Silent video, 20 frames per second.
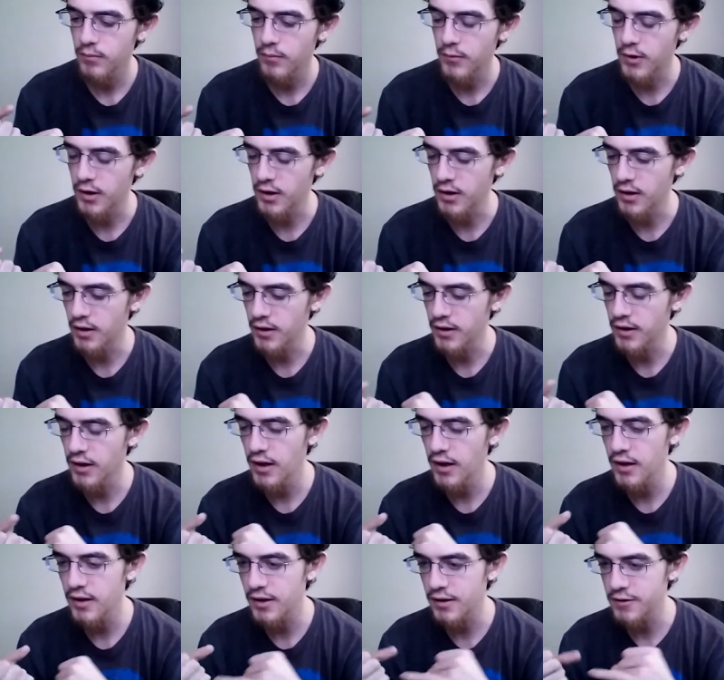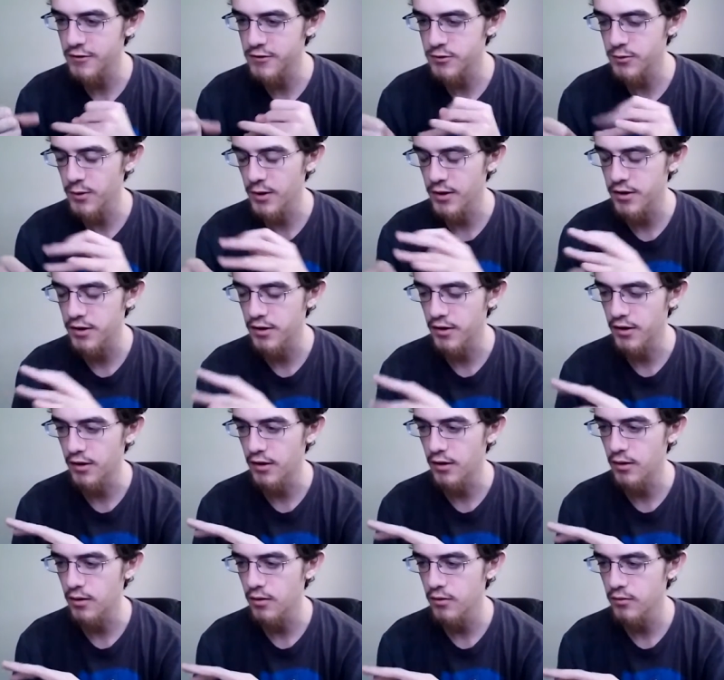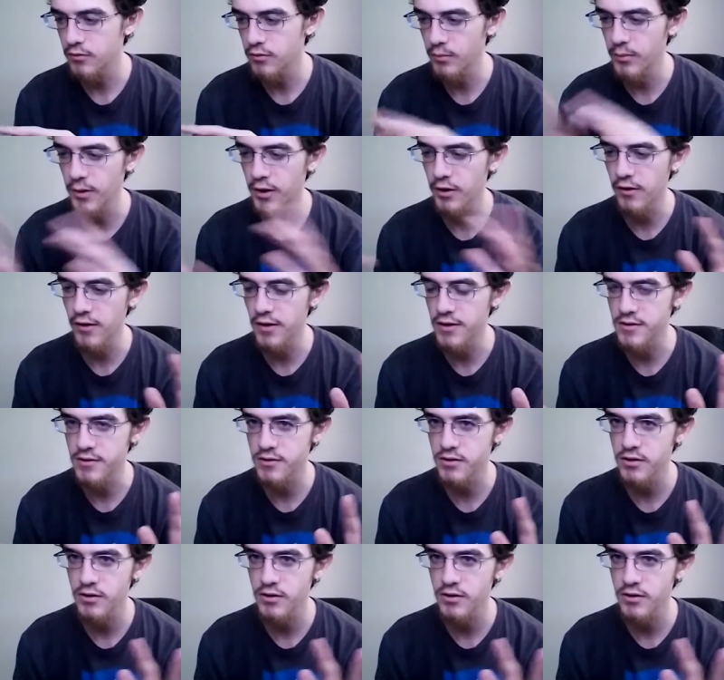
the guy that was with Ramirez.